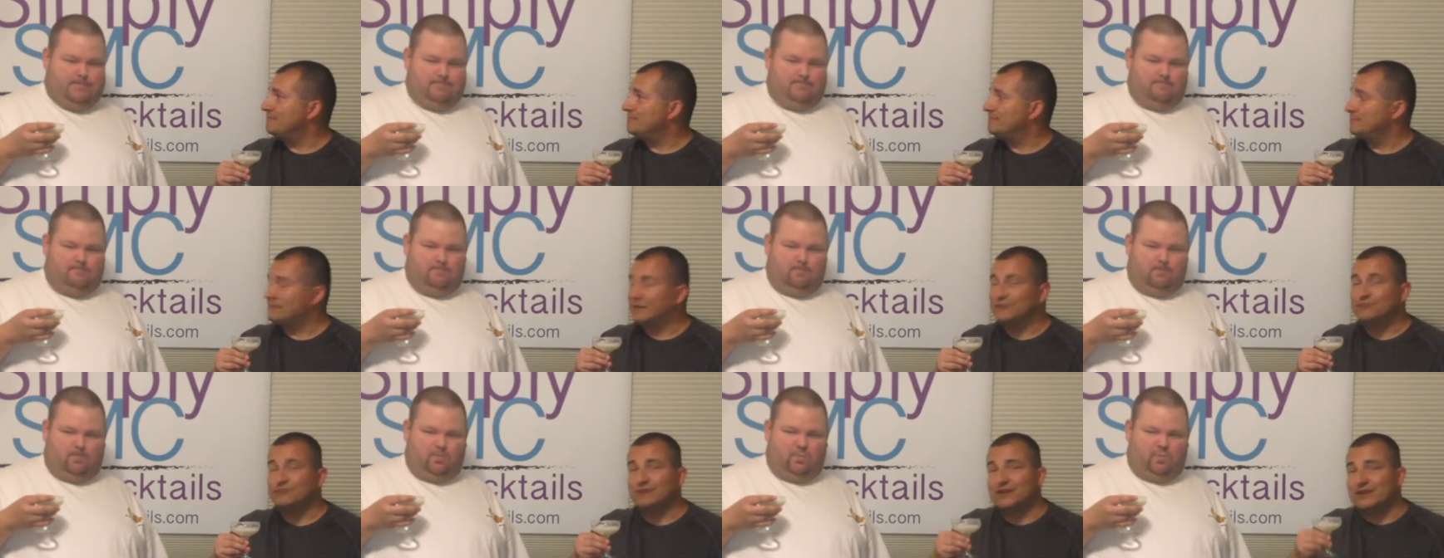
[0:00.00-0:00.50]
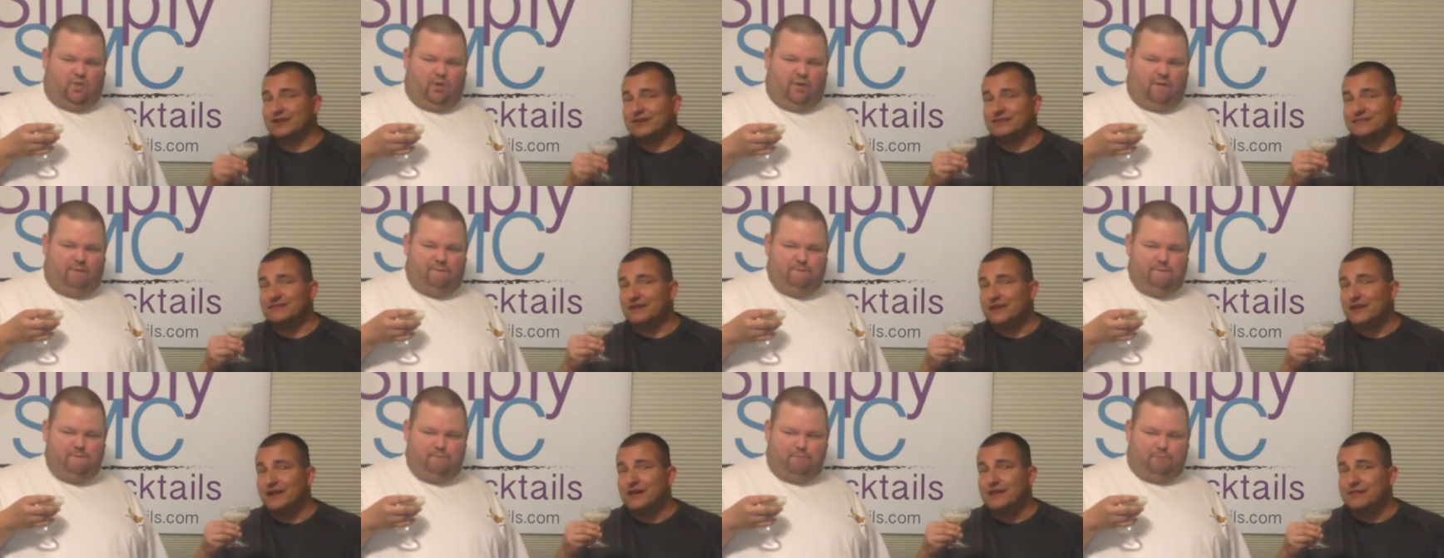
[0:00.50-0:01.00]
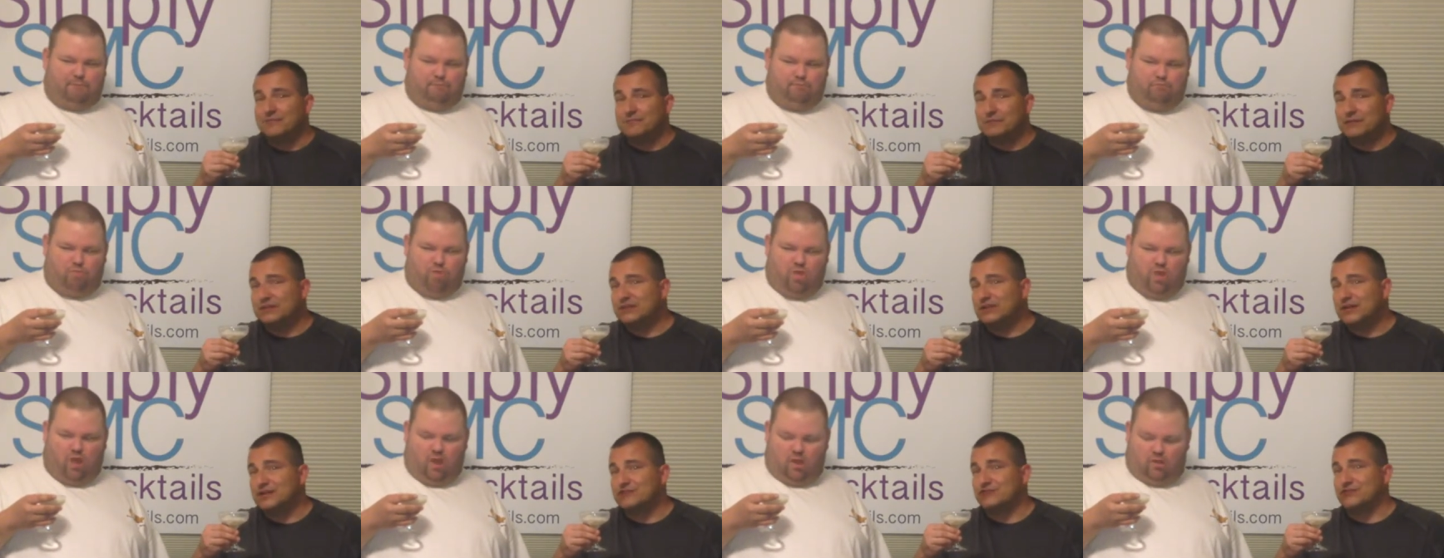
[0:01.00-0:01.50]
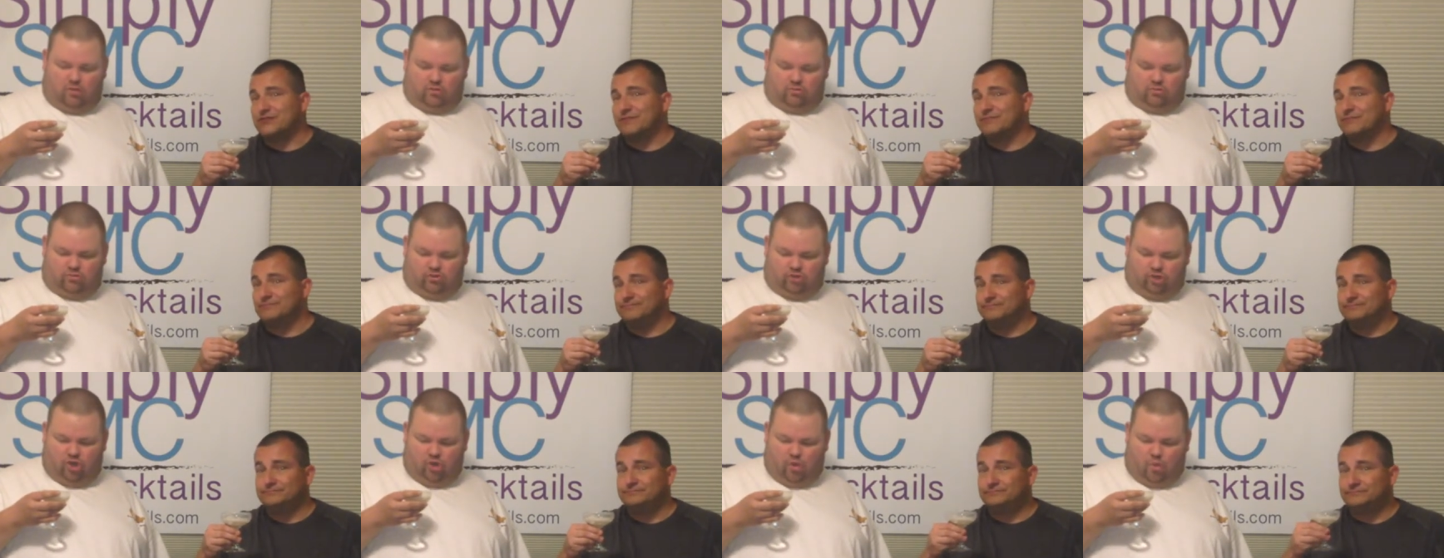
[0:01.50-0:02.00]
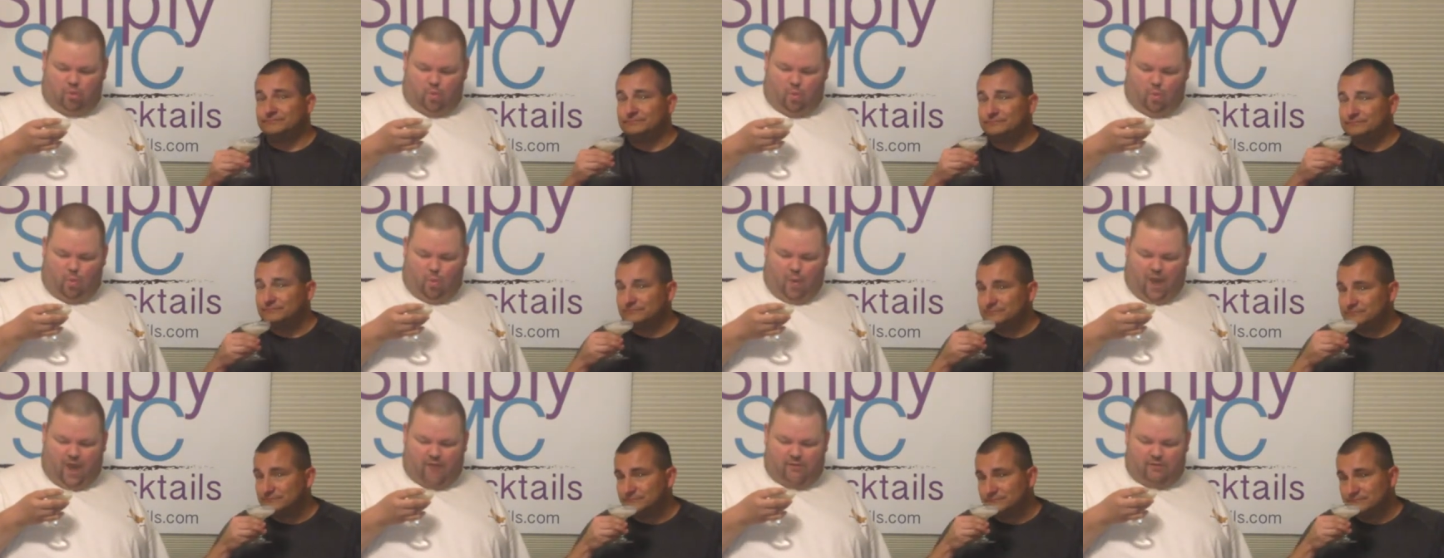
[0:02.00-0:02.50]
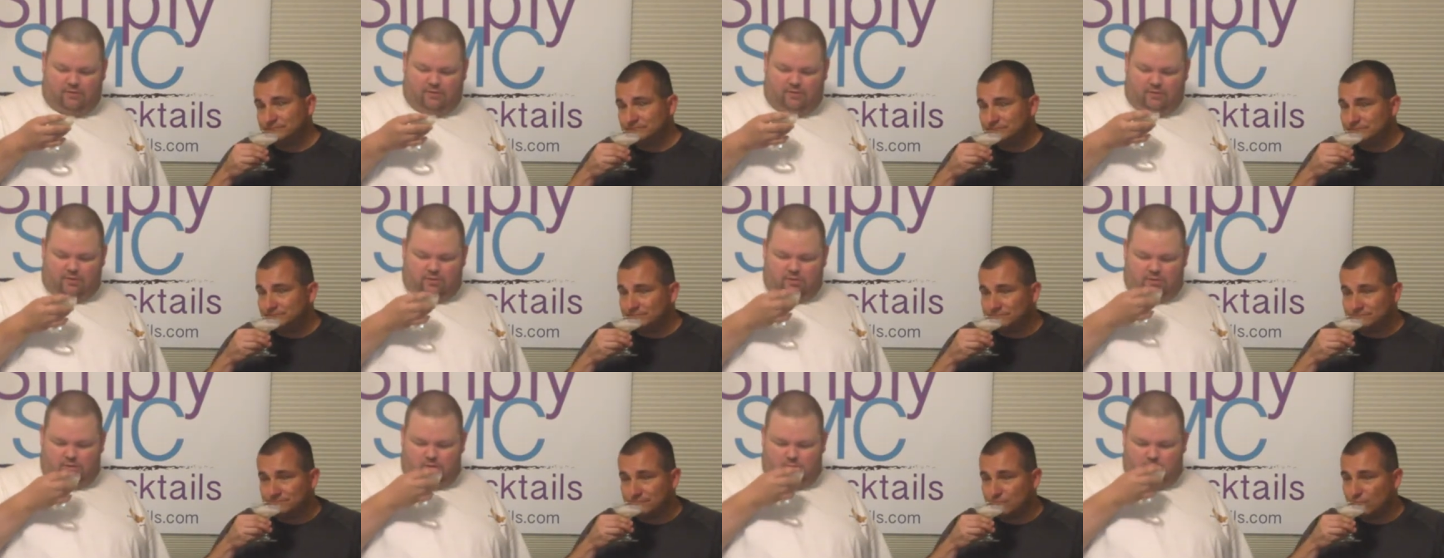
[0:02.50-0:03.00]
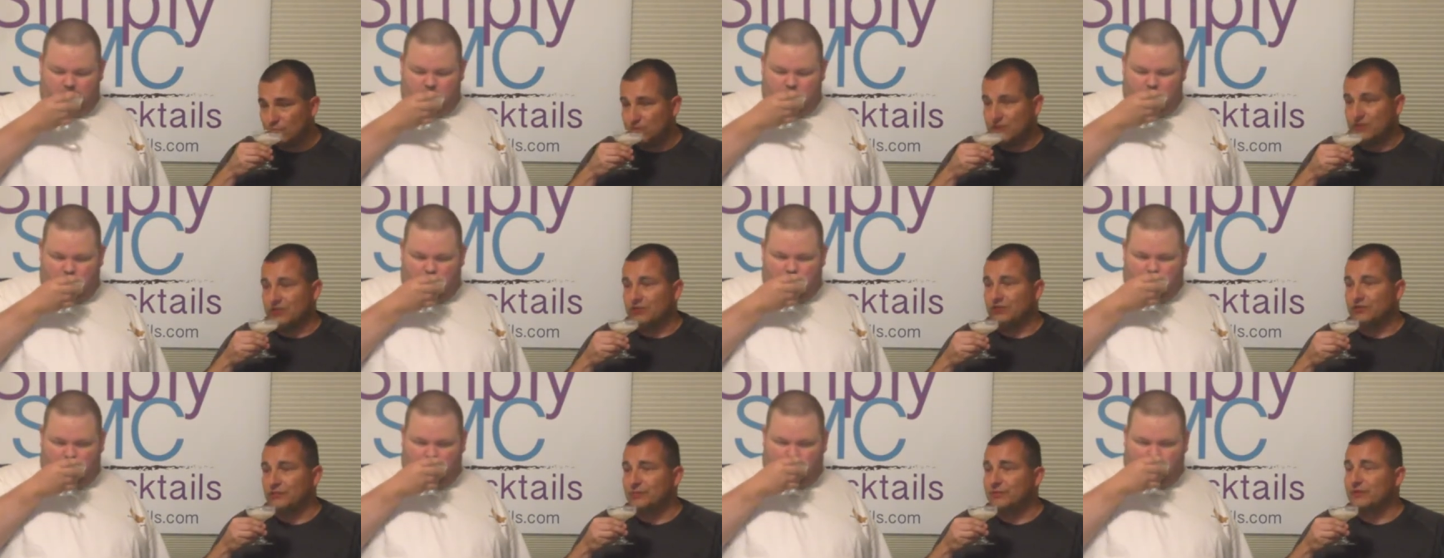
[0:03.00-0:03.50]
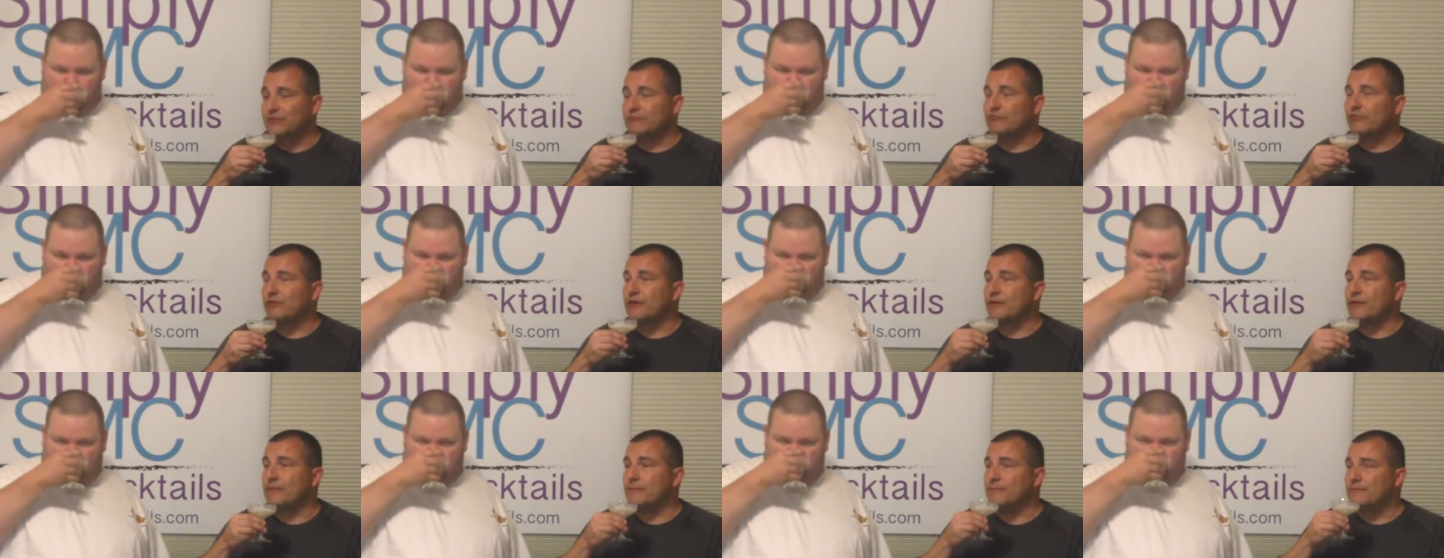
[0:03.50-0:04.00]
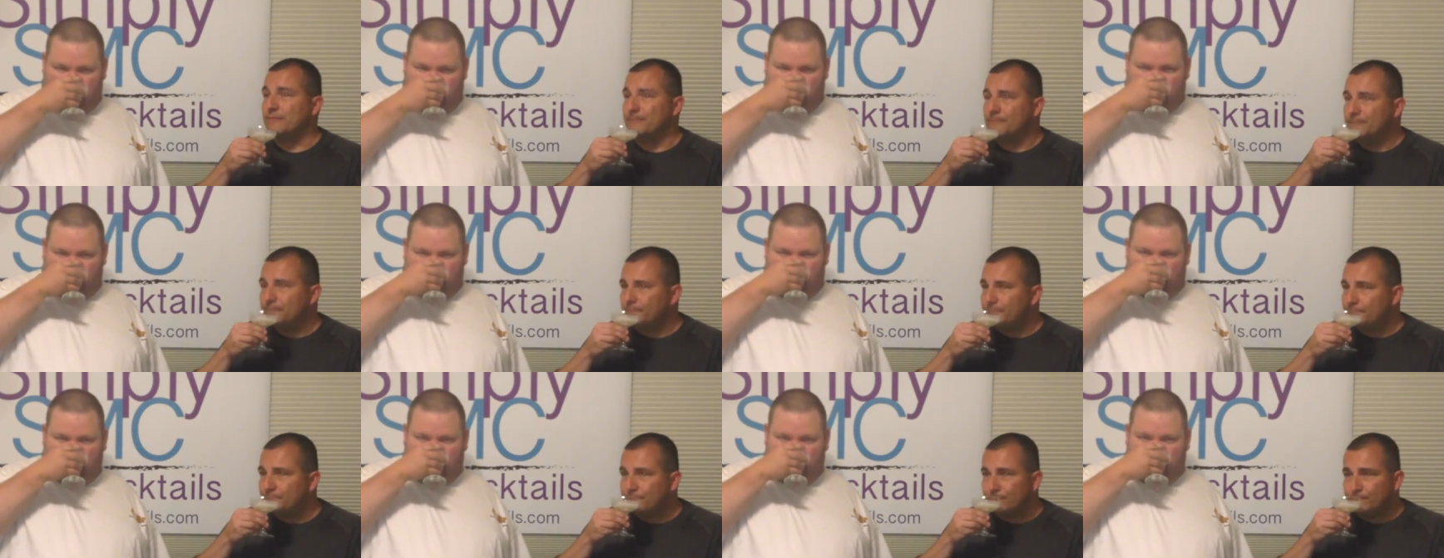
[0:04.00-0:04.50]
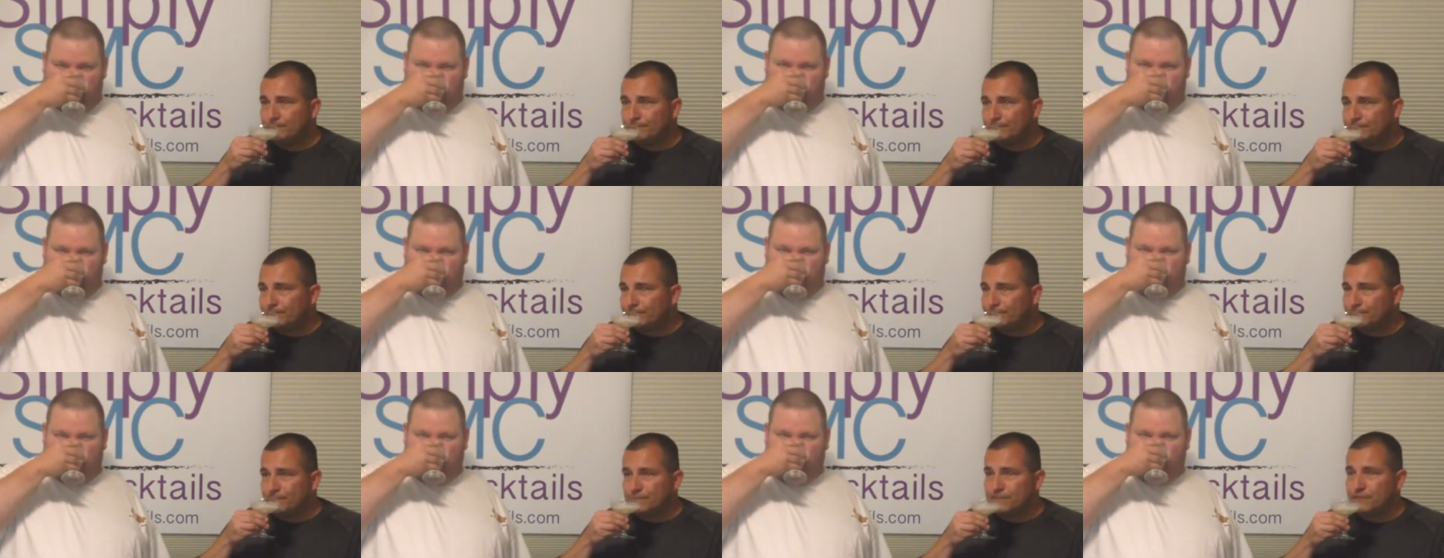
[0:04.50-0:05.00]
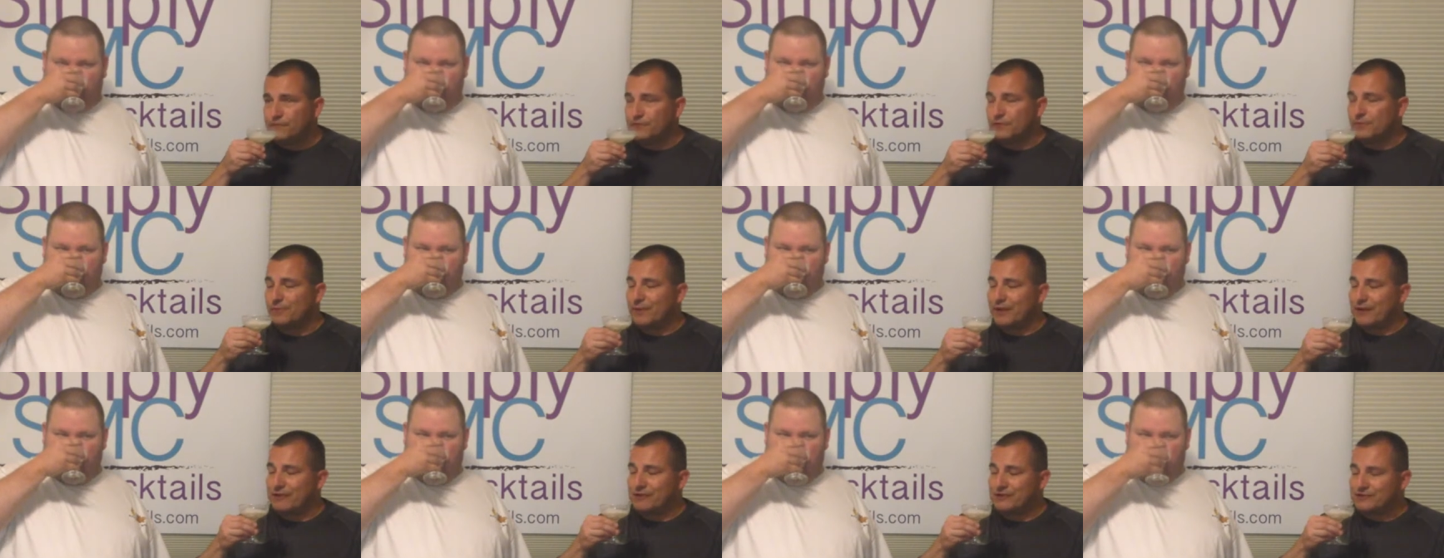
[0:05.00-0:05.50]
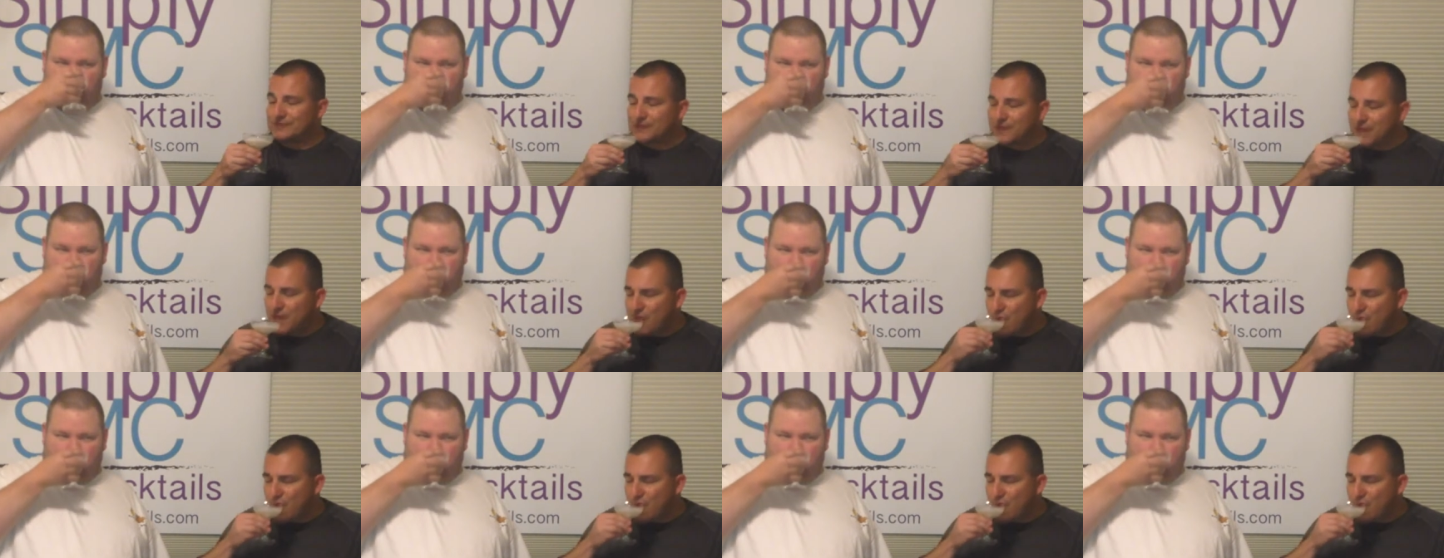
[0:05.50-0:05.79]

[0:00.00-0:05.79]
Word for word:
Speaker 1: That's what it is. Peach ice cream Wow. with a little bit of rum for the Pirates?